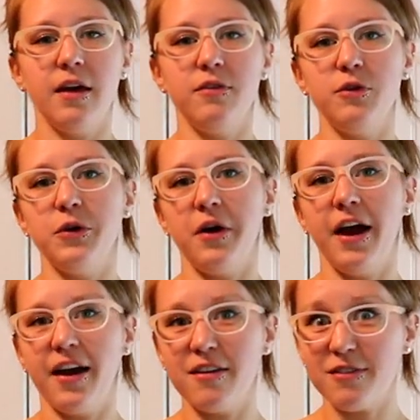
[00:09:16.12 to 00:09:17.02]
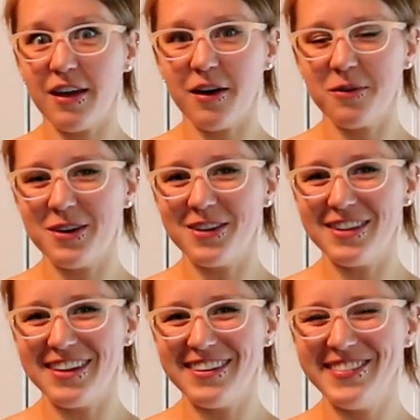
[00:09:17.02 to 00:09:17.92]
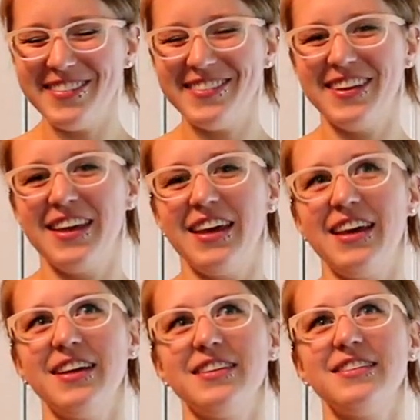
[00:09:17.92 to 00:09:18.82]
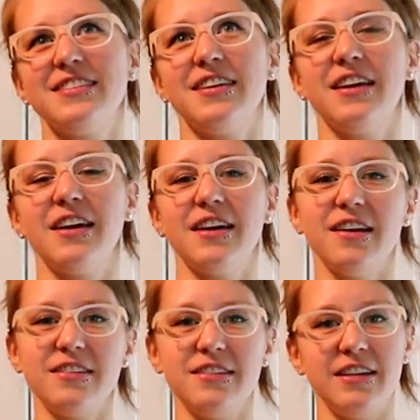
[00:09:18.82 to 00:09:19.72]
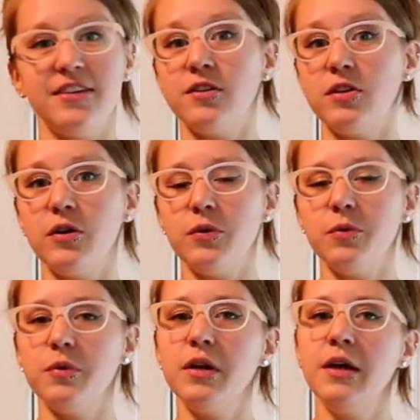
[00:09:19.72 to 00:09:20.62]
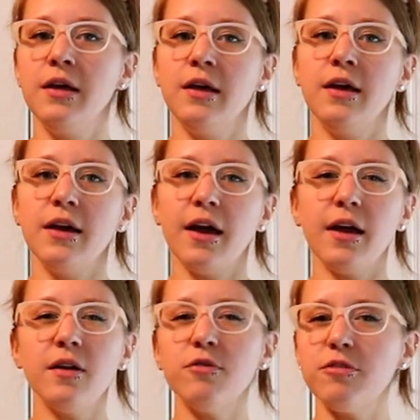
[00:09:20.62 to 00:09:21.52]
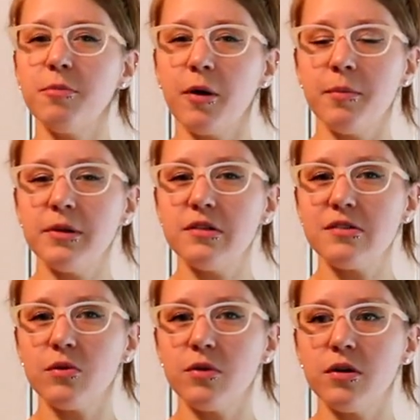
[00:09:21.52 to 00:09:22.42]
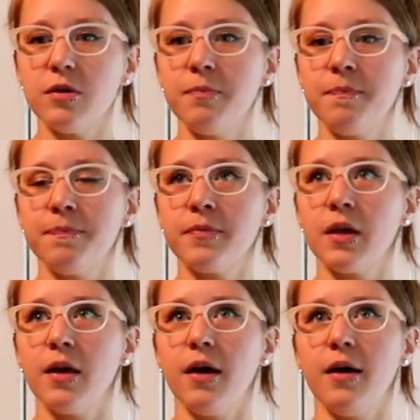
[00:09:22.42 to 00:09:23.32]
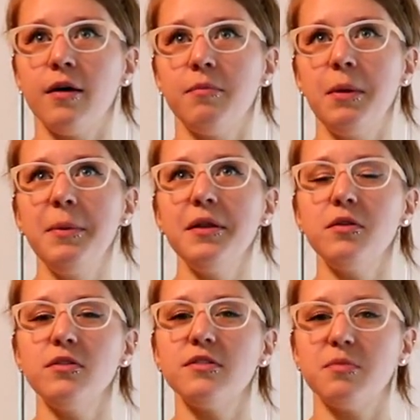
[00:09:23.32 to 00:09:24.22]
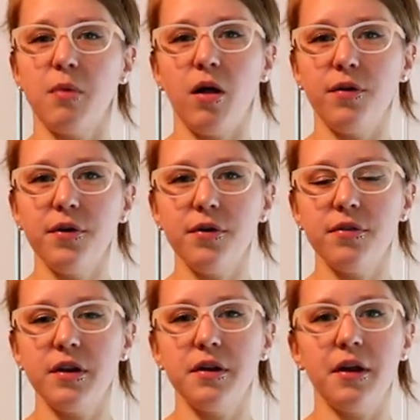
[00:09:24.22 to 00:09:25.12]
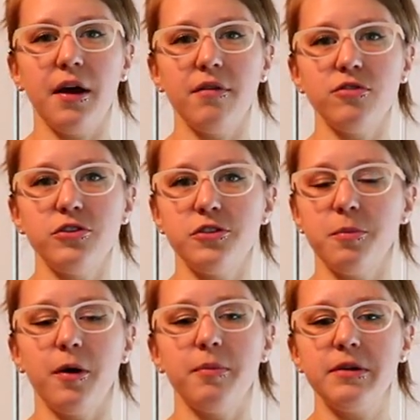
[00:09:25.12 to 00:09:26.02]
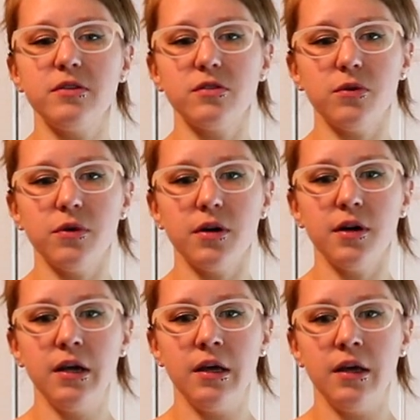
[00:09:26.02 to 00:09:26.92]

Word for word: If you don't have that where you live, it's a standalone kind of department store, maybe a little smaller than an average department store.